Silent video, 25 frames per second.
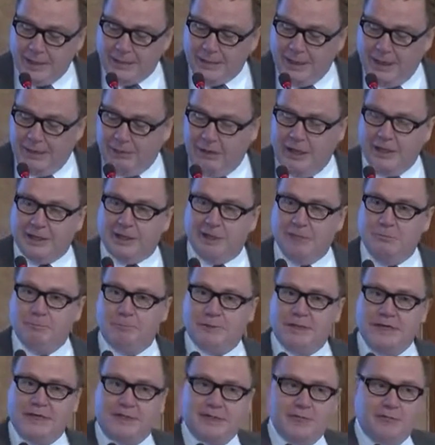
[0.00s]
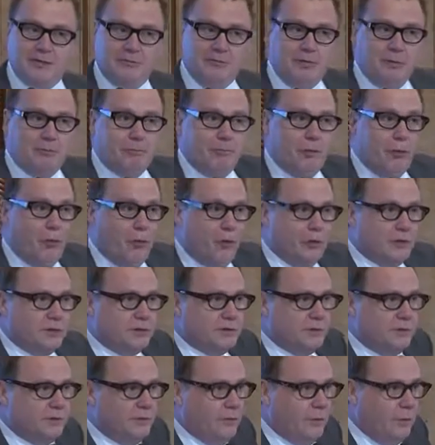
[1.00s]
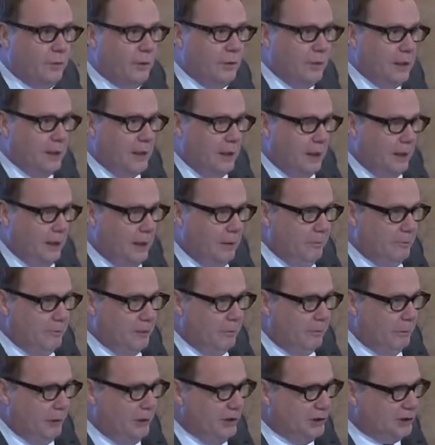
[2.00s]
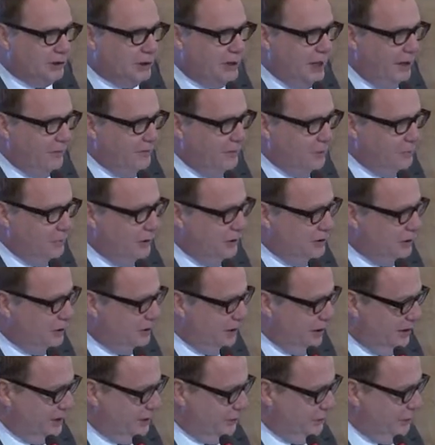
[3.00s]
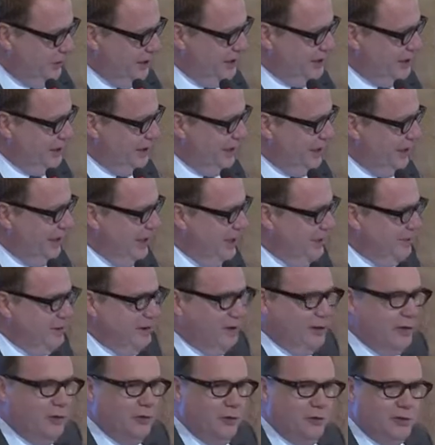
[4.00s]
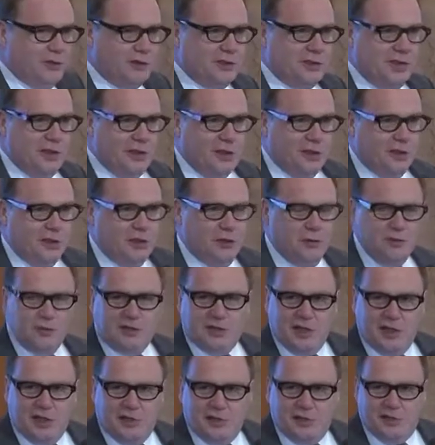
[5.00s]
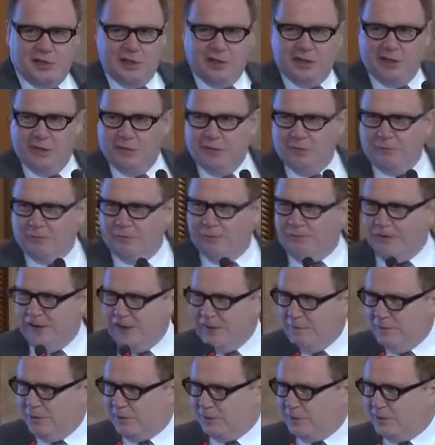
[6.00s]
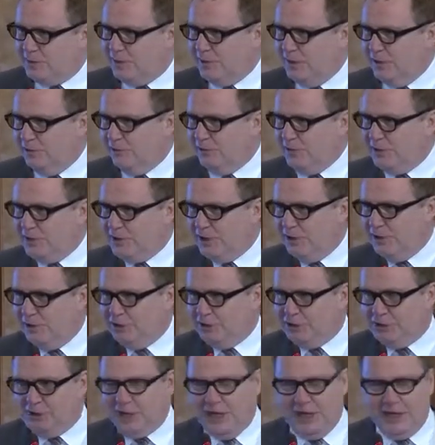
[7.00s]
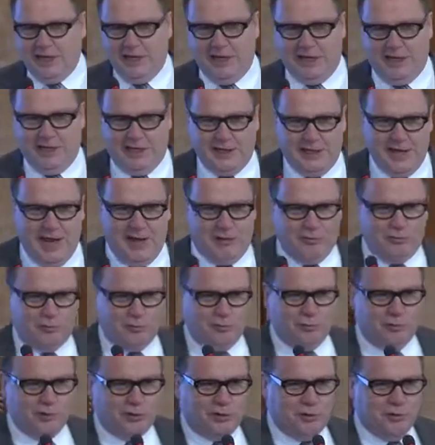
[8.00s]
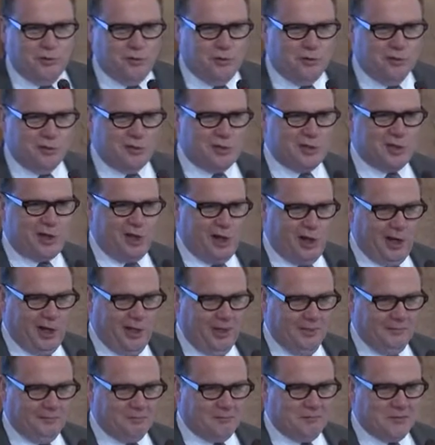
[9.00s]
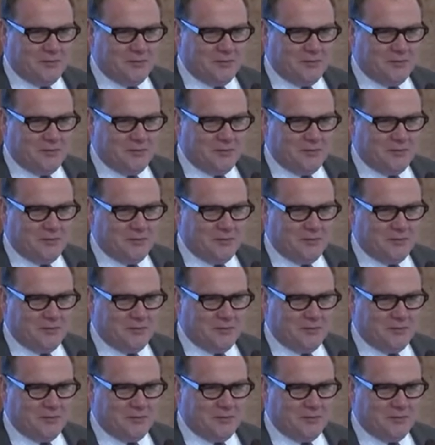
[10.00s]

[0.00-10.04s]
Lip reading: Now, I completed a report for the British government just recently that looked using the famous research technique, now called Google Scholar,